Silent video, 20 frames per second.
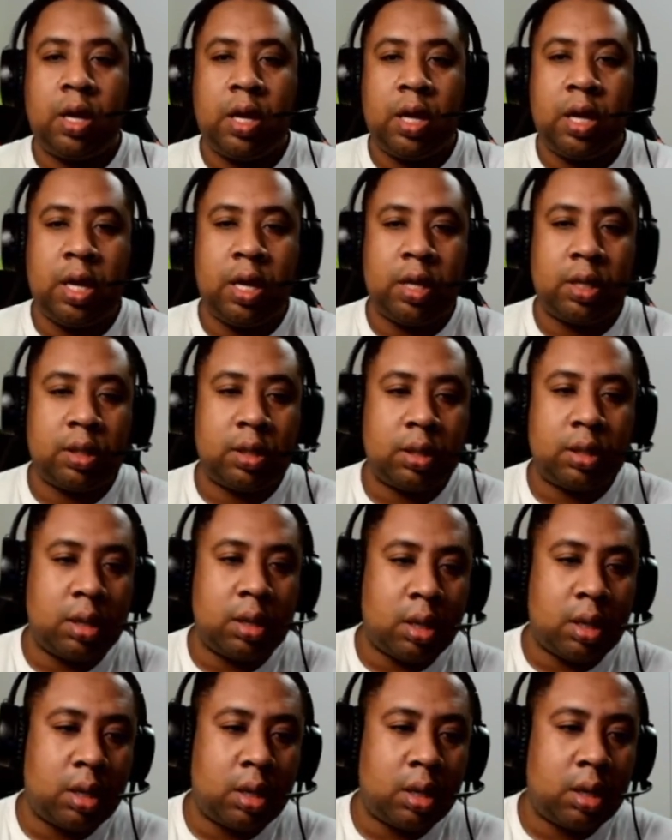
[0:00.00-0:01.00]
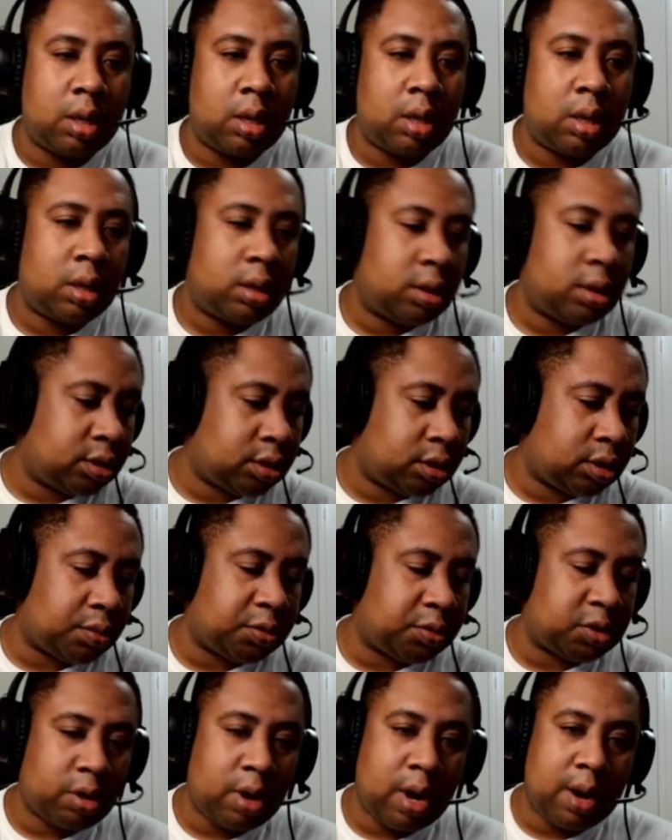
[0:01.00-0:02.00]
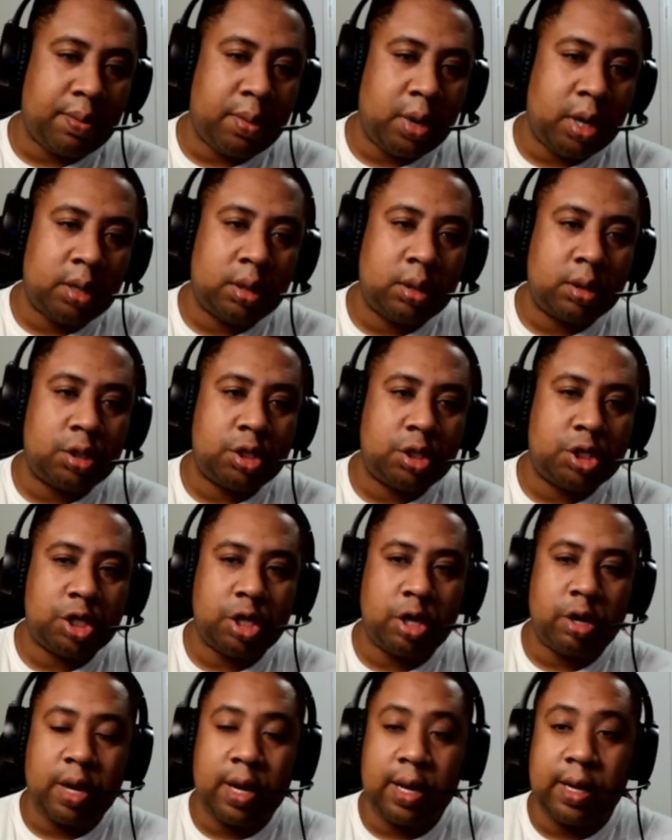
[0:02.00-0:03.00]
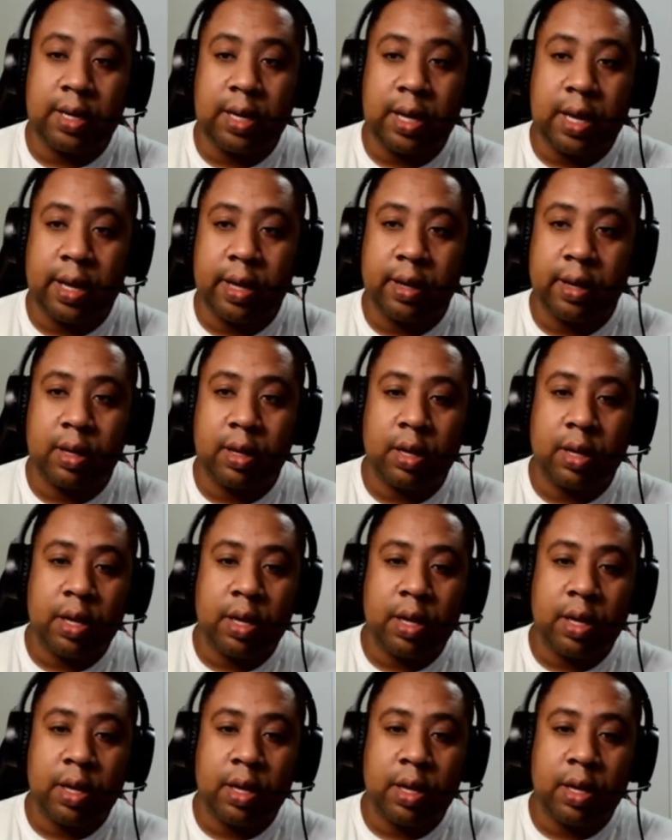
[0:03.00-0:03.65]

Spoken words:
hit the subscribe button, share and like,